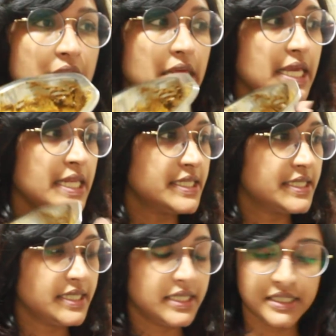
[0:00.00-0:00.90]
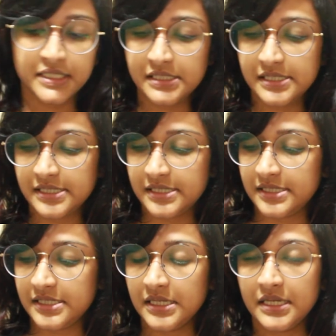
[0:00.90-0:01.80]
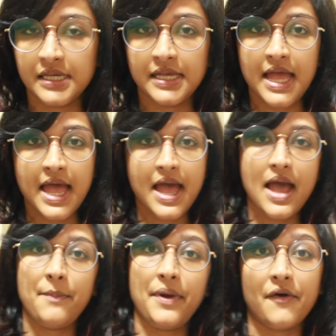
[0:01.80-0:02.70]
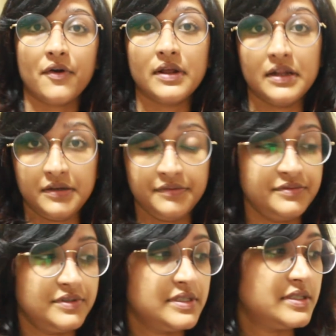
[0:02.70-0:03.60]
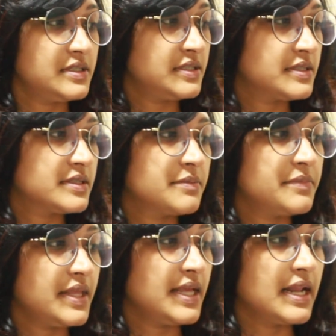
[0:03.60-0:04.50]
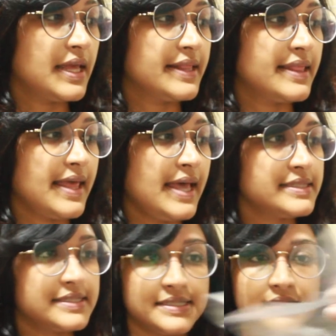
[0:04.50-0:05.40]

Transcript: need is a pair of gloves, something like that,